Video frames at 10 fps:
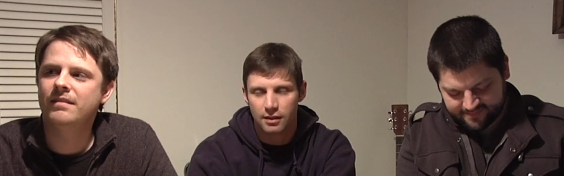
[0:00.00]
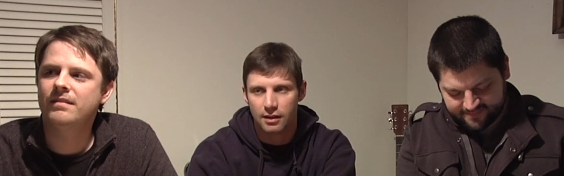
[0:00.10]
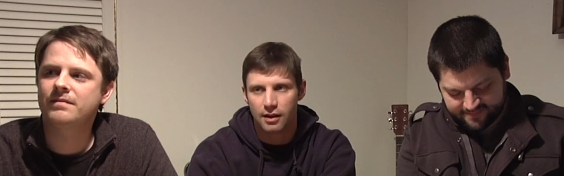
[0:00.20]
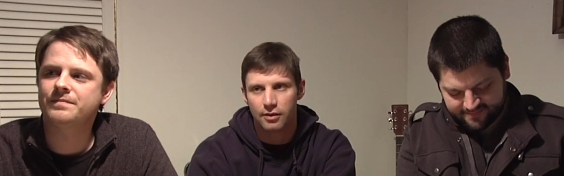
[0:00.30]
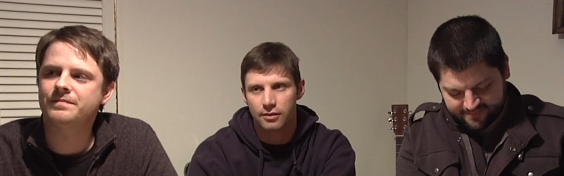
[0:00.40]

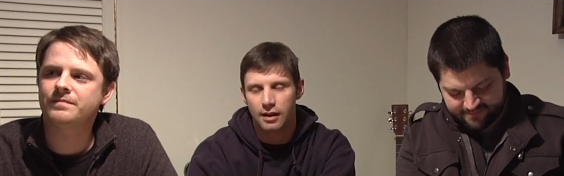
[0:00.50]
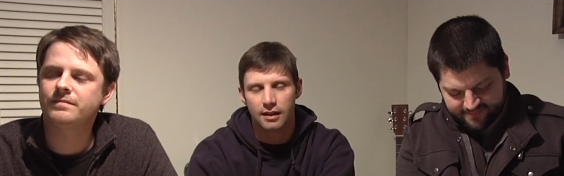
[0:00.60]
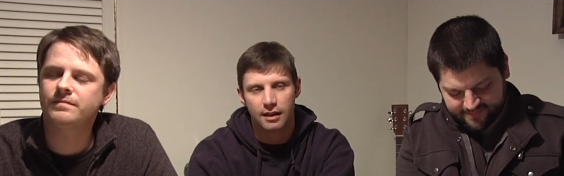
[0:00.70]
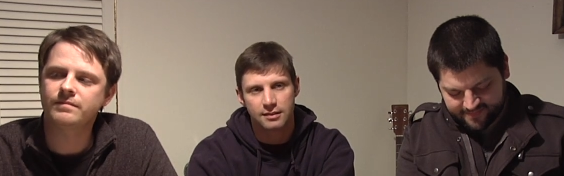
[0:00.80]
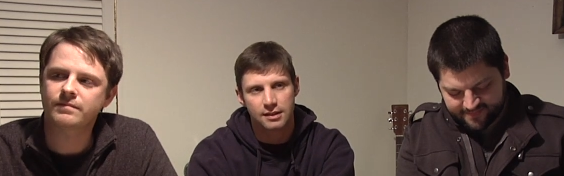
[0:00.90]
Speaker 1: you know,
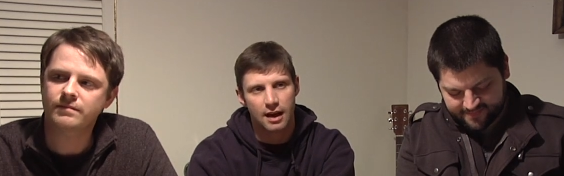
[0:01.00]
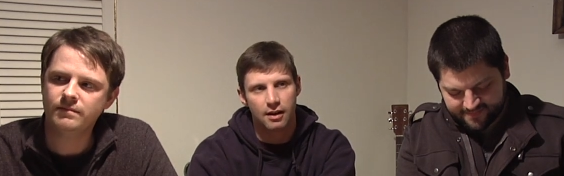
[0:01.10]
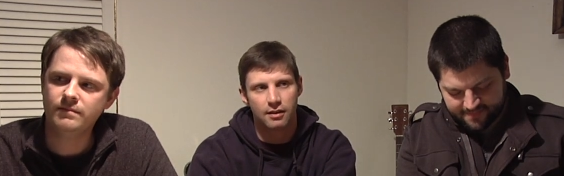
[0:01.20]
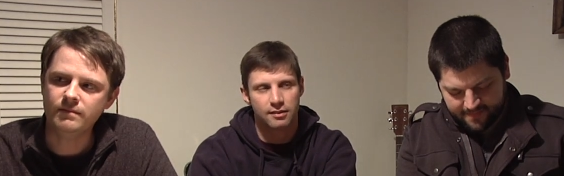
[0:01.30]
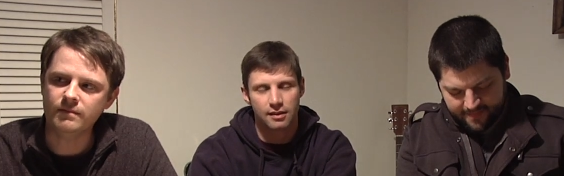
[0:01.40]
it, it's not
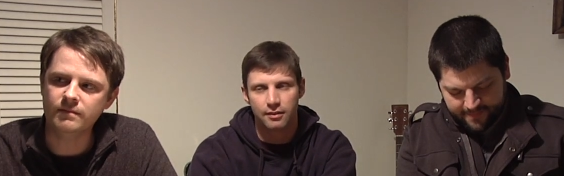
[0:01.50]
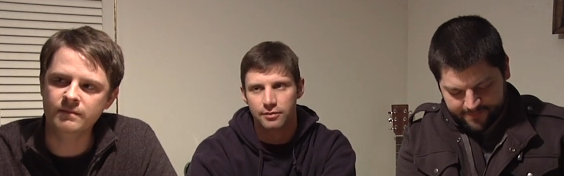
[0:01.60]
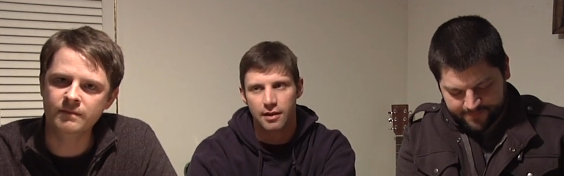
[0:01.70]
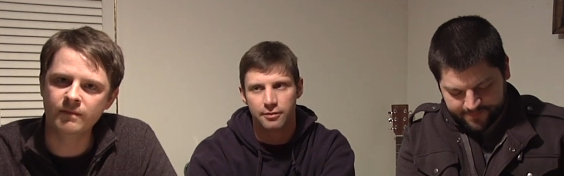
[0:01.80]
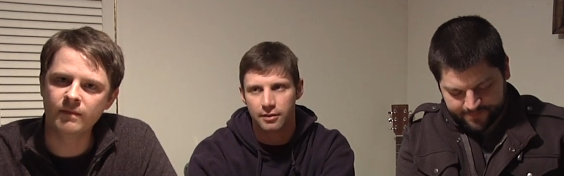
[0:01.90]
all
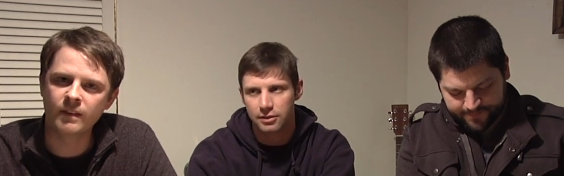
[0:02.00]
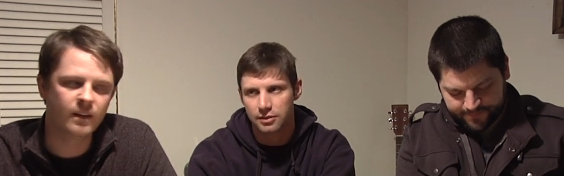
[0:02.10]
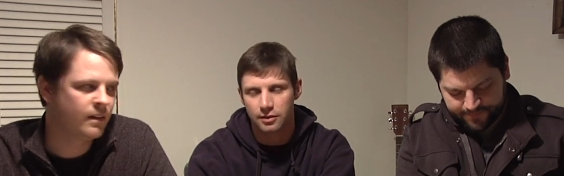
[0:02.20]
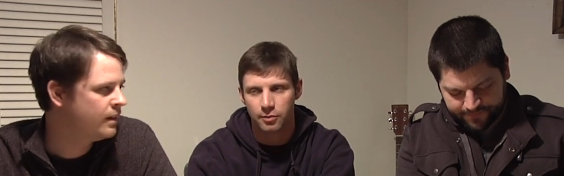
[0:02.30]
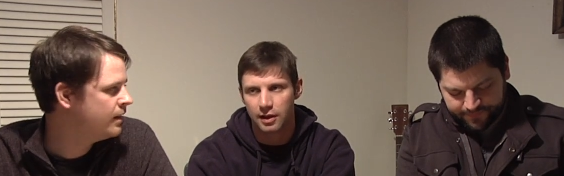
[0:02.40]

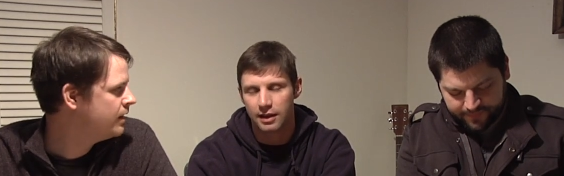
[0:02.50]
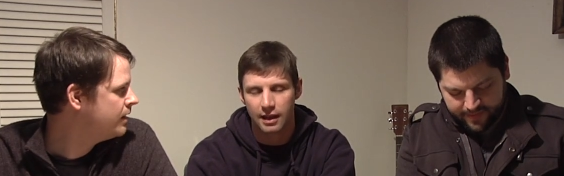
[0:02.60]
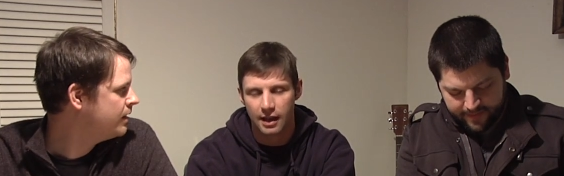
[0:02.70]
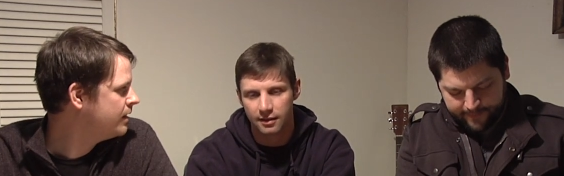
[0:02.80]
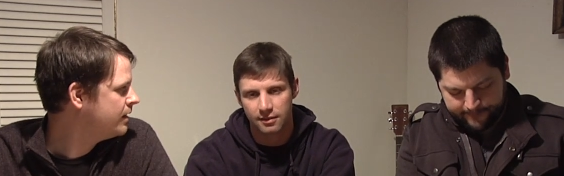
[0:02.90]
self-referential and
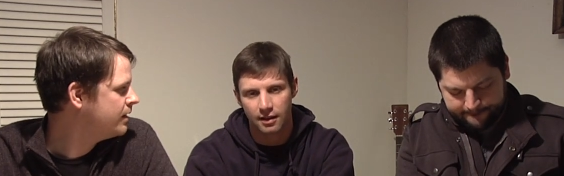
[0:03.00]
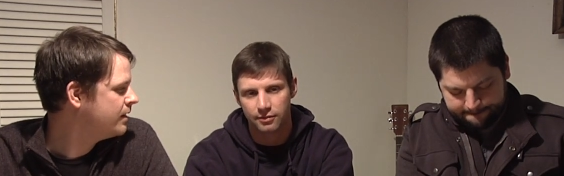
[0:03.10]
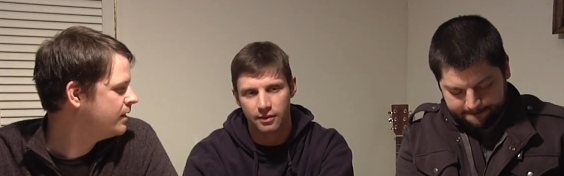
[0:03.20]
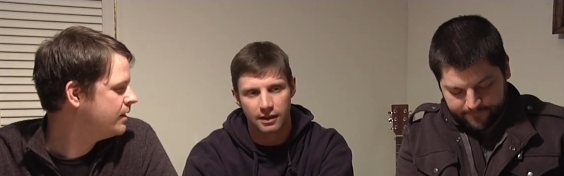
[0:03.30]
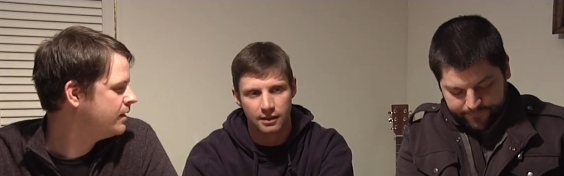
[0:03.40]
winking at
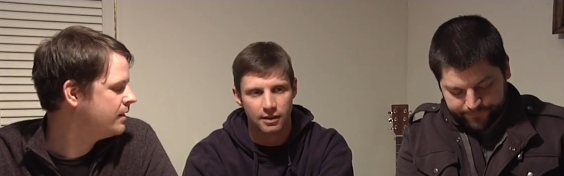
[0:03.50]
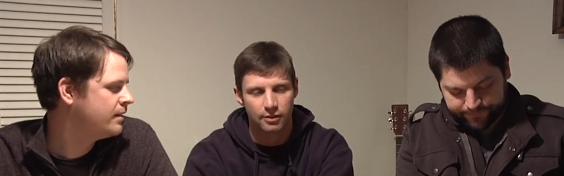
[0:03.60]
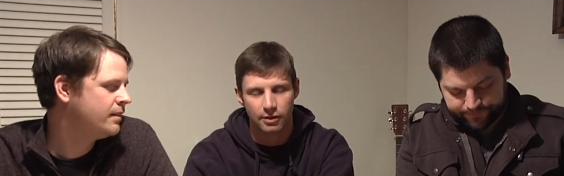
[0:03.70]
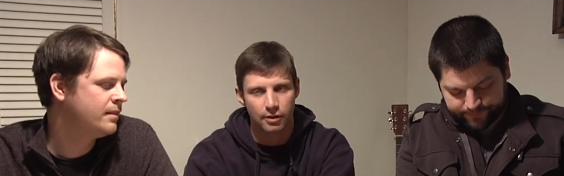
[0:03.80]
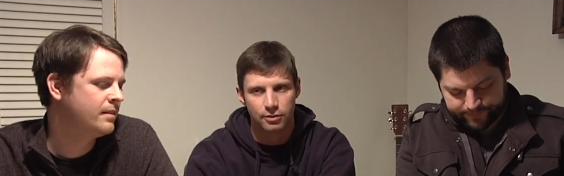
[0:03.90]
itself like, you
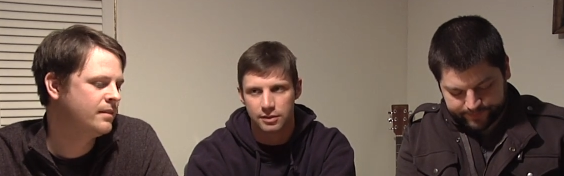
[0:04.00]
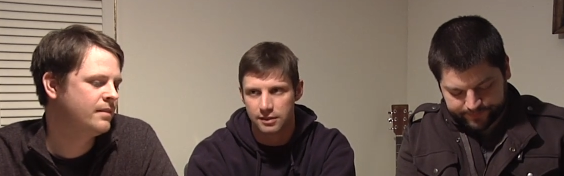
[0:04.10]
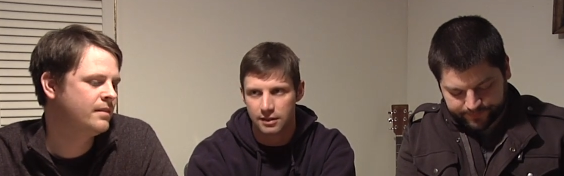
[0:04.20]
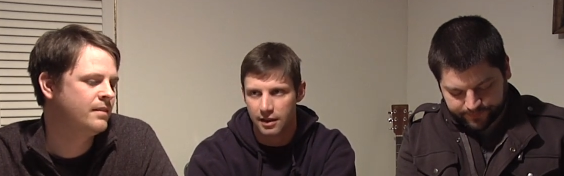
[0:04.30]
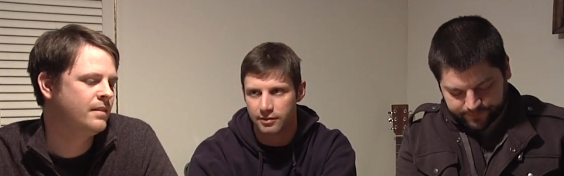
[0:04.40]
know, an
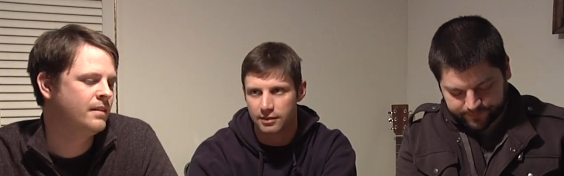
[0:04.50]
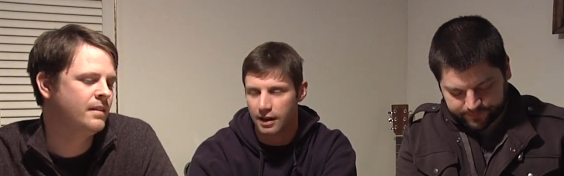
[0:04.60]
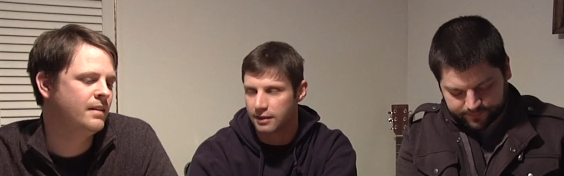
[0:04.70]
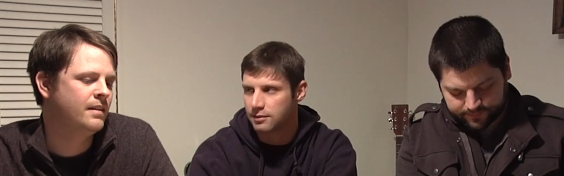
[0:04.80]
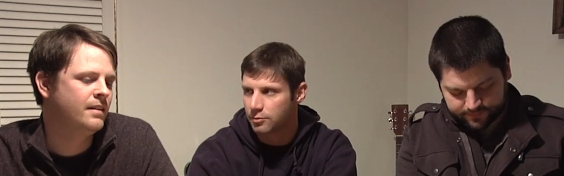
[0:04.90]
Ocean's Eleven
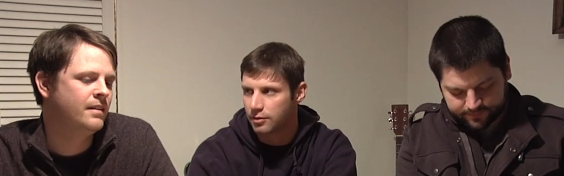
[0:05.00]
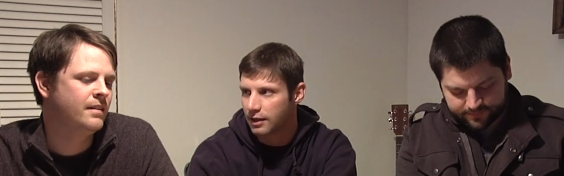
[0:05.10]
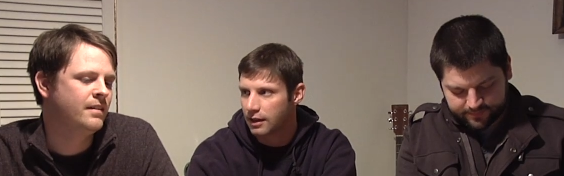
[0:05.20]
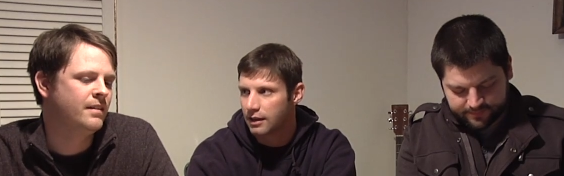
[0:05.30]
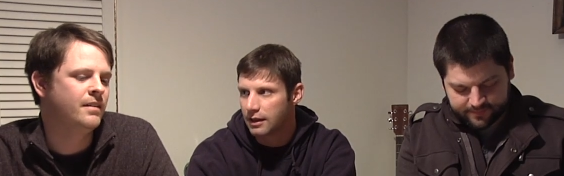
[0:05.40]
heist
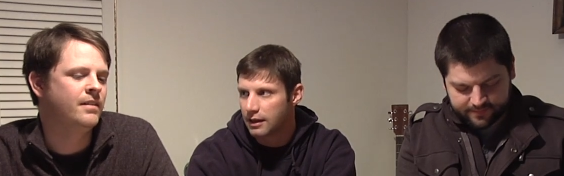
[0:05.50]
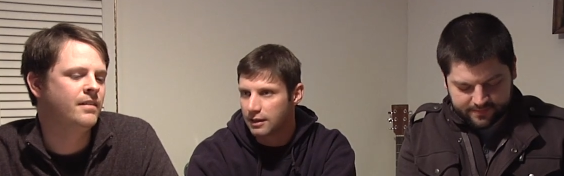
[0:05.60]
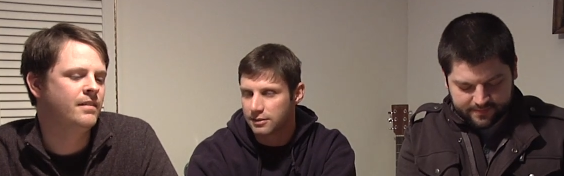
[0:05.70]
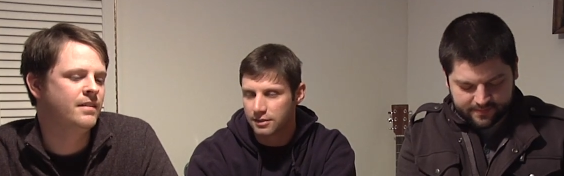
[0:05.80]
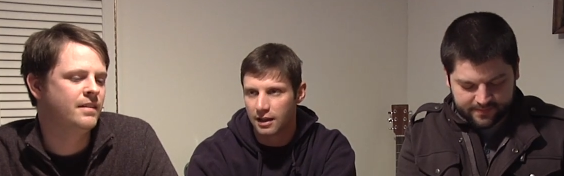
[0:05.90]
movie.
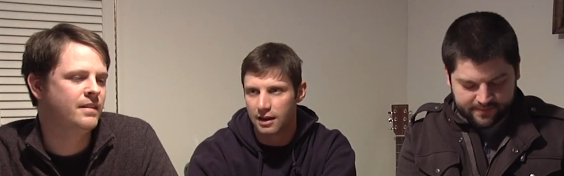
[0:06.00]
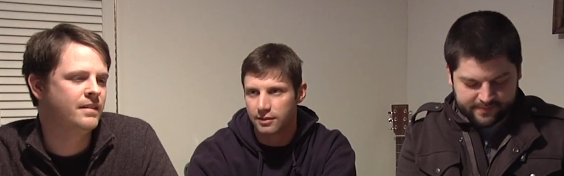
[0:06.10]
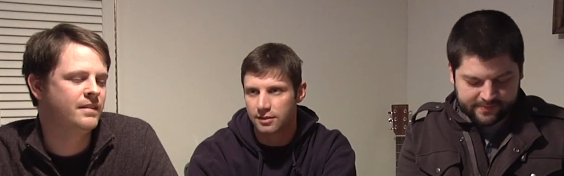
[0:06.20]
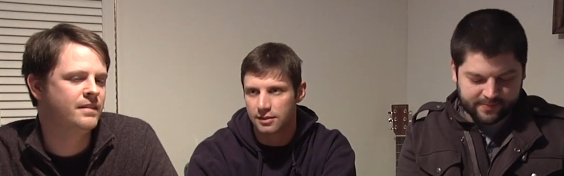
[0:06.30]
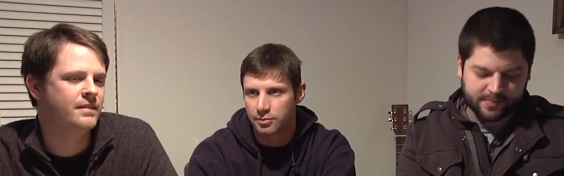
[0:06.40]
It's just kind of
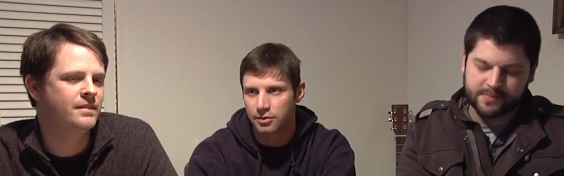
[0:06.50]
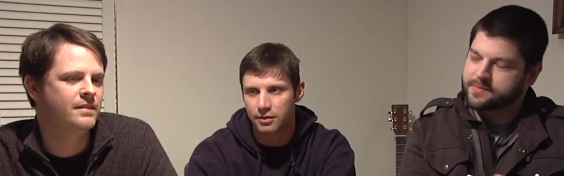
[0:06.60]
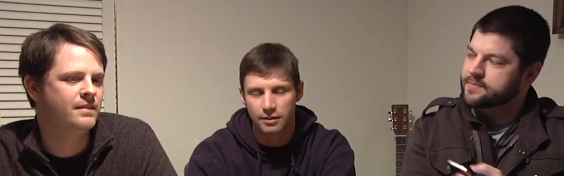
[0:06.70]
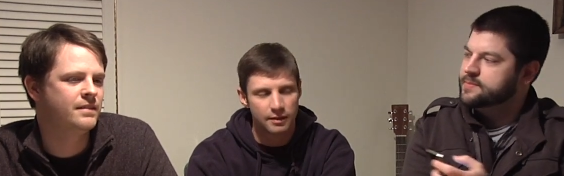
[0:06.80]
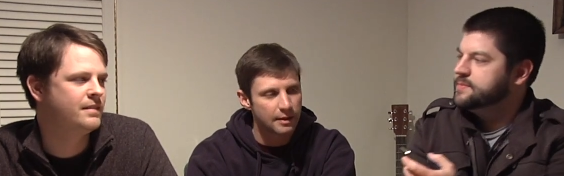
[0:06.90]
a simple,